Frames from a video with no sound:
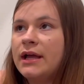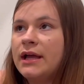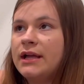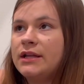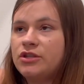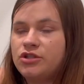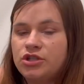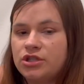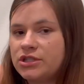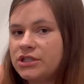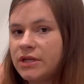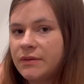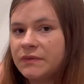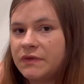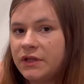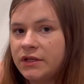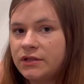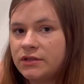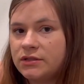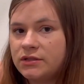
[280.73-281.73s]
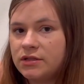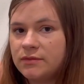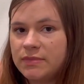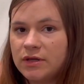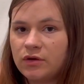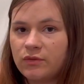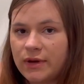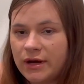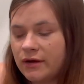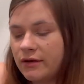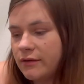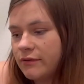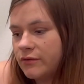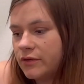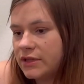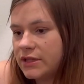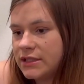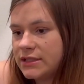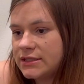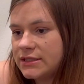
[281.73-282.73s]
It's just something to be aware of
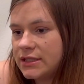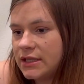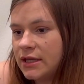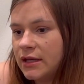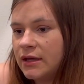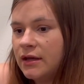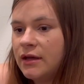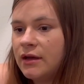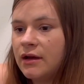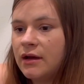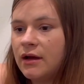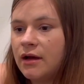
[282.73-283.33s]
with this thing.